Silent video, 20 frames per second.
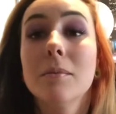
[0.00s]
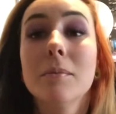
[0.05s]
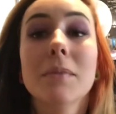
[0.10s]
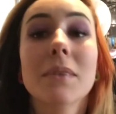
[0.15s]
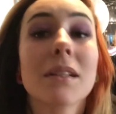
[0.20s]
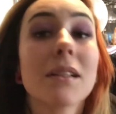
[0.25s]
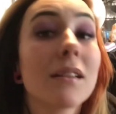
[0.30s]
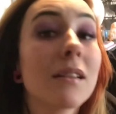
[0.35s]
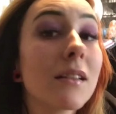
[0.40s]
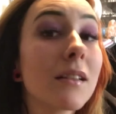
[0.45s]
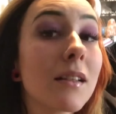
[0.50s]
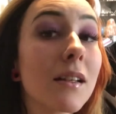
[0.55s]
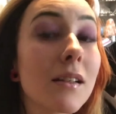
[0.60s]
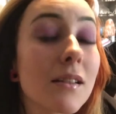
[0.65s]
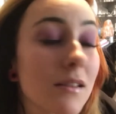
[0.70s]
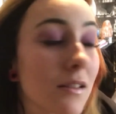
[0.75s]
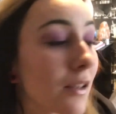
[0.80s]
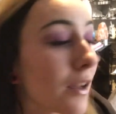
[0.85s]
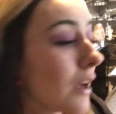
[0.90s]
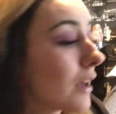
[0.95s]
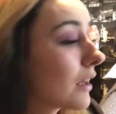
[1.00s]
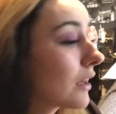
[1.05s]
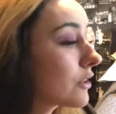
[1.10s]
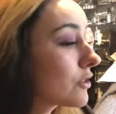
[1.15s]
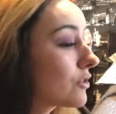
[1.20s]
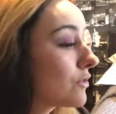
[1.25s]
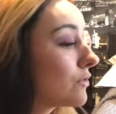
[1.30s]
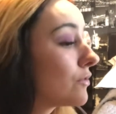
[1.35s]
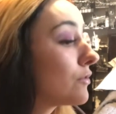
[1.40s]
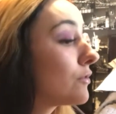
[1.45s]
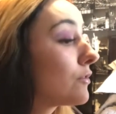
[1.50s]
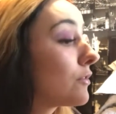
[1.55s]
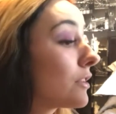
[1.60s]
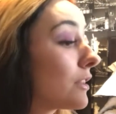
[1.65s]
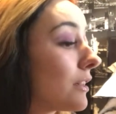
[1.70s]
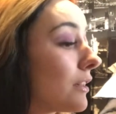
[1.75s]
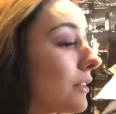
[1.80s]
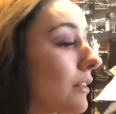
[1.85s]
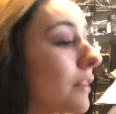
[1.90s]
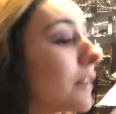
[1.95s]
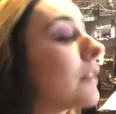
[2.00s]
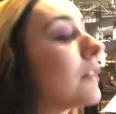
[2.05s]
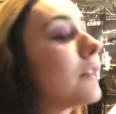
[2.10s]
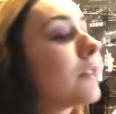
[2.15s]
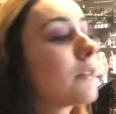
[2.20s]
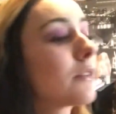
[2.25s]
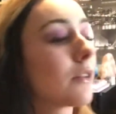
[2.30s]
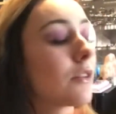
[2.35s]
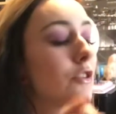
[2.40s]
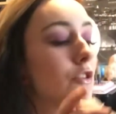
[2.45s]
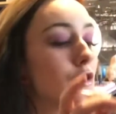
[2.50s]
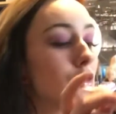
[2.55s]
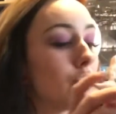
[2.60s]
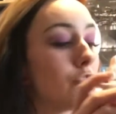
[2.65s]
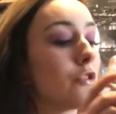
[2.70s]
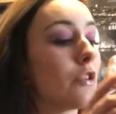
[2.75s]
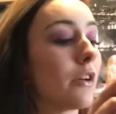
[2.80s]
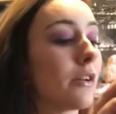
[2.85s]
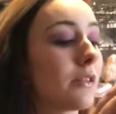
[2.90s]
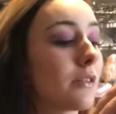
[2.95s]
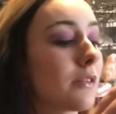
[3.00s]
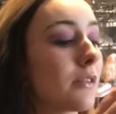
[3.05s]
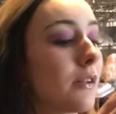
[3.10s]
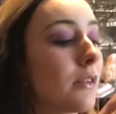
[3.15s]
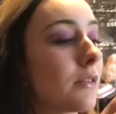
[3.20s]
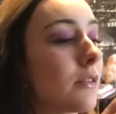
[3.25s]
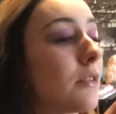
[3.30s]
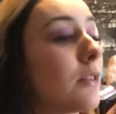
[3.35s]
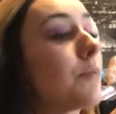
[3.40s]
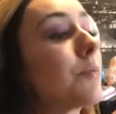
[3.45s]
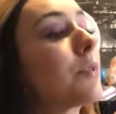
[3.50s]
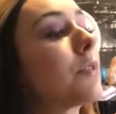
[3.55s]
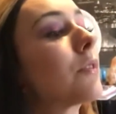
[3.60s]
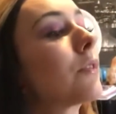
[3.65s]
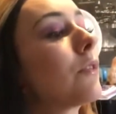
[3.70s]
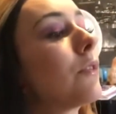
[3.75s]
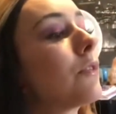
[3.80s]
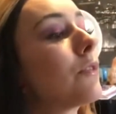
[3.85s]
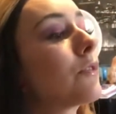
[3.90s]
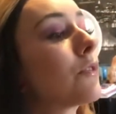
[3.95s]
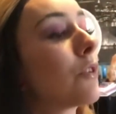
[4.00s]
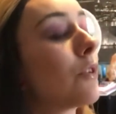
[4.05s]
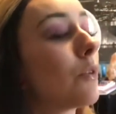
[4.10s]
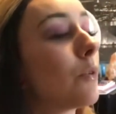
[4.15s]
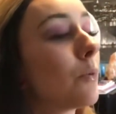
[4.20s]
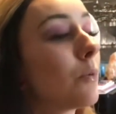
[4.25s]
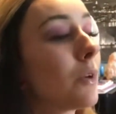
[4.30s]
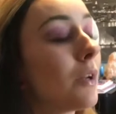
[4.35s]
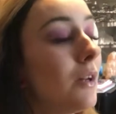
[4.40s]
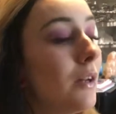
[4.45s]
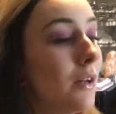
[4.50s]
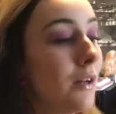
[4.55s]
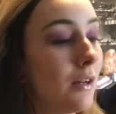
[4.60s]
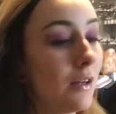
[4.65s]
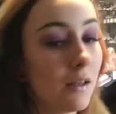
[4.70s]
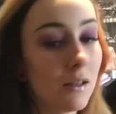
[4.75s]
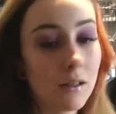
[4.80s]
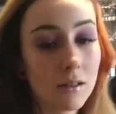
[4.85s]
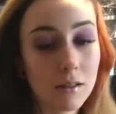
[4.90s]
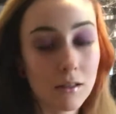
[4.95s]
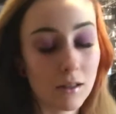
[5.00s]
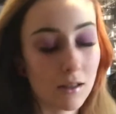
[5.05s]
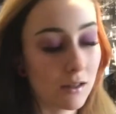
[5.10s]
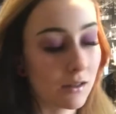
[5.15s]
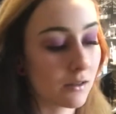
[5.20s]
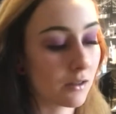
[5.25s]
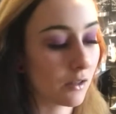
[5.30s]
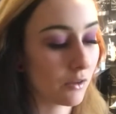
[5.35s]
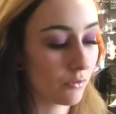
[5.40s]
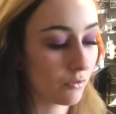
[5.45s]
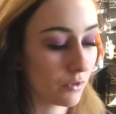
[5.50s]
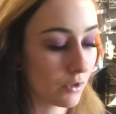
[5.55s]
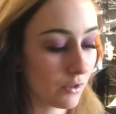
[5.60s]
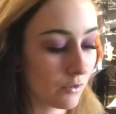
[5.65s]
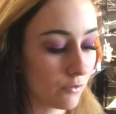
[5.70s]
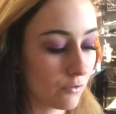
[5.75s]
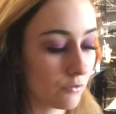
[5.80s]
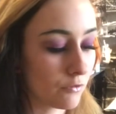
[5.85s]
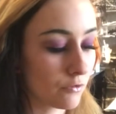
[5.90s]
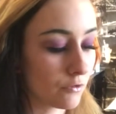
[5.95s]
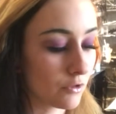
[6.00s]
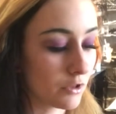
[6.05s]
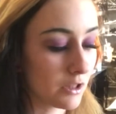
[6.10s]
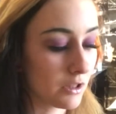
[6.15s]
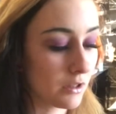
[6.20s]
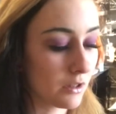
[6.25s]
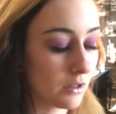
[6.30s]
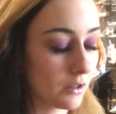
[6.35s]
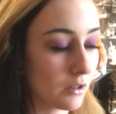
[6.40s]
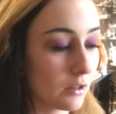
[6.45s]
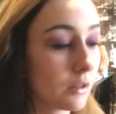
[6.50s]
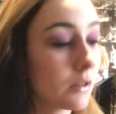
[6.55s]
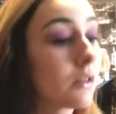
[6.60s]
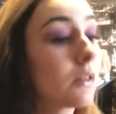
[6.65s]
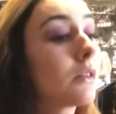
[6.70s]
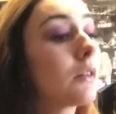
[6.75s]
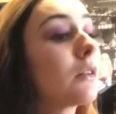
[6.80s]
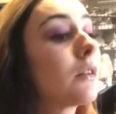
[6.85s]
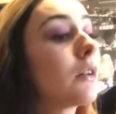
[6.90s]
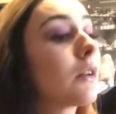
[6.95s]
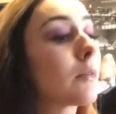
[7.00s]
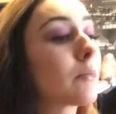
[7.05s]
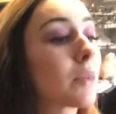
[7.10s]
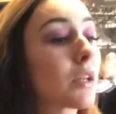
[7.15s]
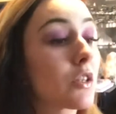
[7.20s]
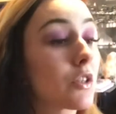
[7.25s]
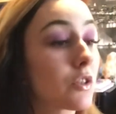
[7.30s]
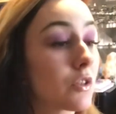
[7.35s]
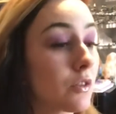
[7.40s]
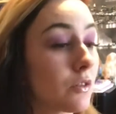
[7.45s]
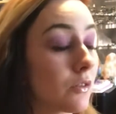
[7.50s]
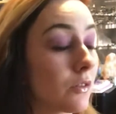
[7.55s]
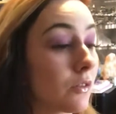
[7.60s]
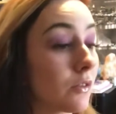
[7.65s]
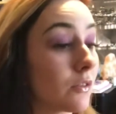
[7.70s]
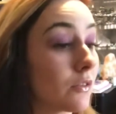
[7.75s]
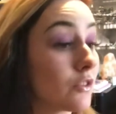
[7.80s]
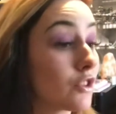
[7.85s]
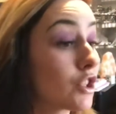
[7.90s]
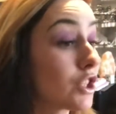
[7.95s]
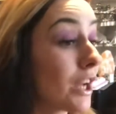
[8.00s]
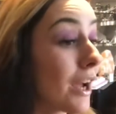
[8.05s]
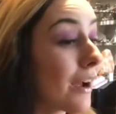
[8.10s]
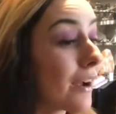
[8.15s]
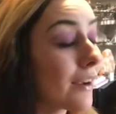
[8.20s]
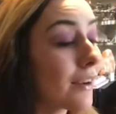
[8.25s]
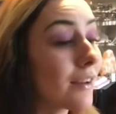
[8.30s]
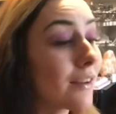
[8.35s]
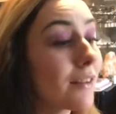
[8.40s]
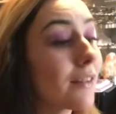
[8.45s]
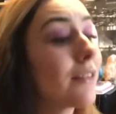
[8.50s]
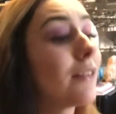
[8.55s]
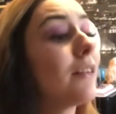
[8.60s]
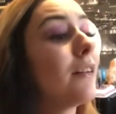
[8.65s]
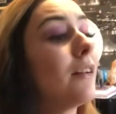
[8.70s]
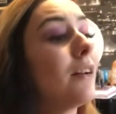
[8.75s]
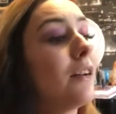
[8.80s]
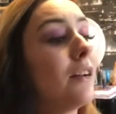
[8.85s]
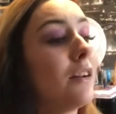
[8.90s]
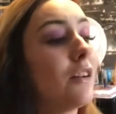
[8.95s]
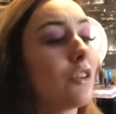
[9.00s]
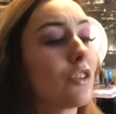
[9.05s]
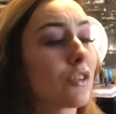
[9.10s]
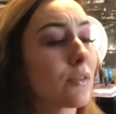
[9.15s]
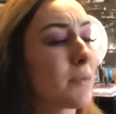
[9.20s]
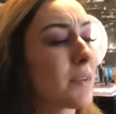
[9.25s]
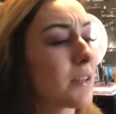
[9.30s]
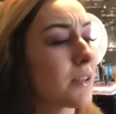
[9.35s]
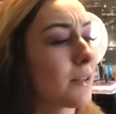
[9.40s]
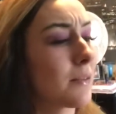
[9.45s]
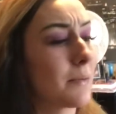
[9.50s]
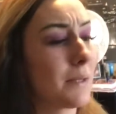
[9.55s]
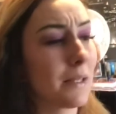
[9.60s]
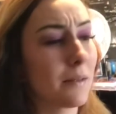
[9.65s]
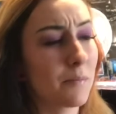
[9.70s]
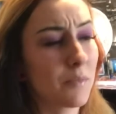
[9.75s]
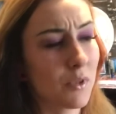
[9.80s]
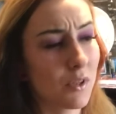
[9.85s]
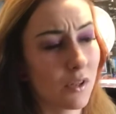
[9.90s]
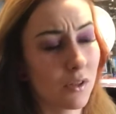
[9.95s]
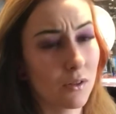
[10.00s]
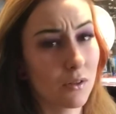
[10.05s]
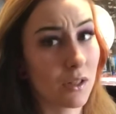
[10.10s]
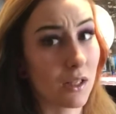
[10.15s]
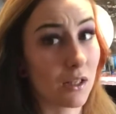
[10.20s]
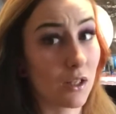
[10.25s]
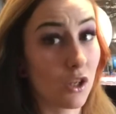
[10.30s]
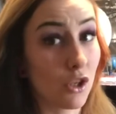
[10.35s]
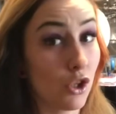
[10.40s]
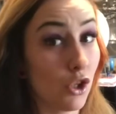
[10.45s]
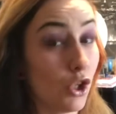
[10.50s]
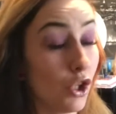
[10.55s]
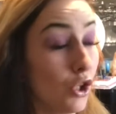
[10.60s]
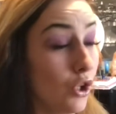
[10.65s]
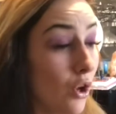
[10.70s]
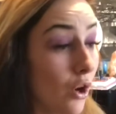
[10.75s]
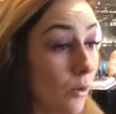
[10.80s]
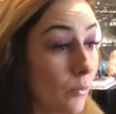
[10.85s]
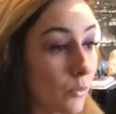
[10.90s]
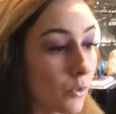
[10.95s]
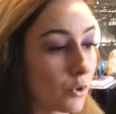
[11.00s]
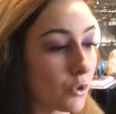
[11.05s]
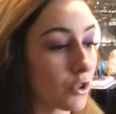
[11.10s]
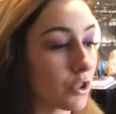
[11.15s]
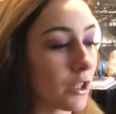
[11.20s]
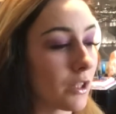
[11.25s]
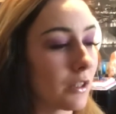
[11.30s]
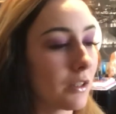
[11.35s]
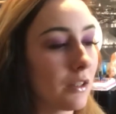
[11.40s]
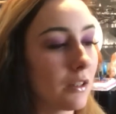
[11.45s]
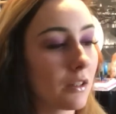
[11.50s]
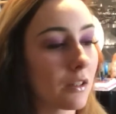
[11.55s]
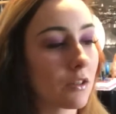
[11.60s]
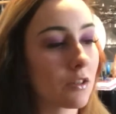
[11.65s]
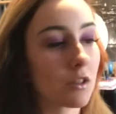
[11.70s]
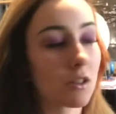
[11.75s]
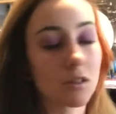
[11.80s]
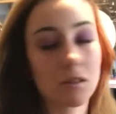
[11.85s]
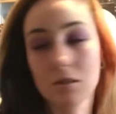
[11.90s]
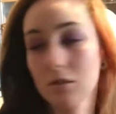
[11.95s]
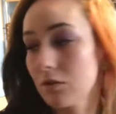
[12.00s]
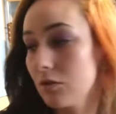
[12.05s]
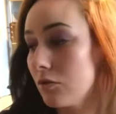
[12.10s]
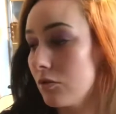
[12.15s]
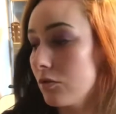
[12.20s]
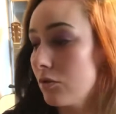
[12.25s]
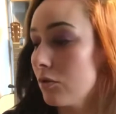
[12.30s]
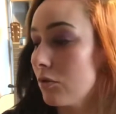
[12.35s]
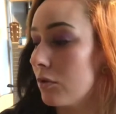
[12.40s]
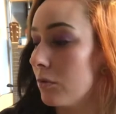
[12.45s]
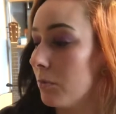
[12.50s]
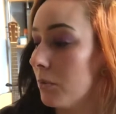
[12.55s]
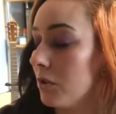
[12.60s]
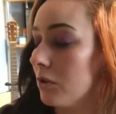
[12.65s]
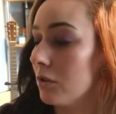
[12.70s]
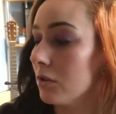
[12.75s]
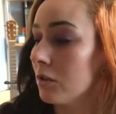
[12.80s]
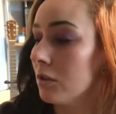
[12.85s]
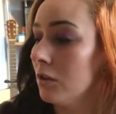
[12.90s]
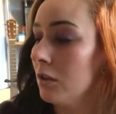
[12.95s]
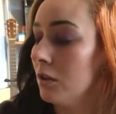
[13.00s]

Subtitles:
Like that's it. I actually really like this. Like just as a lipstick on its own, like it has like a really three-dimensional shine. Just makes my lipstick like a lot more shiny than just normal